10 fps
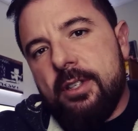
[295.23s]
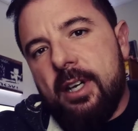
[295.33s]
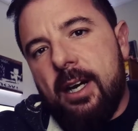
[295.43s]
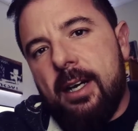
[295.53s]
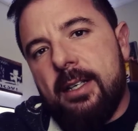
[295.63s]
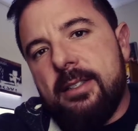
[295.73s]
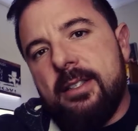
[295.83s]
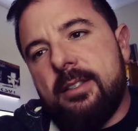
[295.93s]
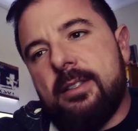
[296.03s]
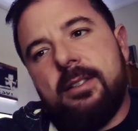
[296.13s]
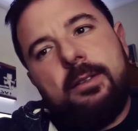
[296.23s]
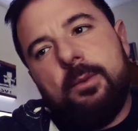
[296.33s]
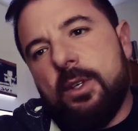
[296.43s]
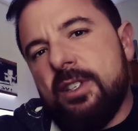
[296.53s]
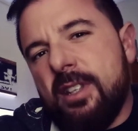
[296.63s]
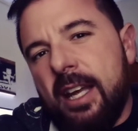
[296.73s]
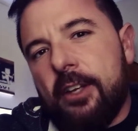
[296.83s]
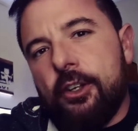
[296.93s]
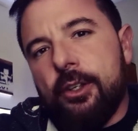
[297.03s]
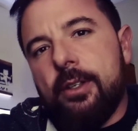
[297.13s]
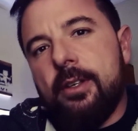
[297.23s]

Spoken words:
guys wasn't that good.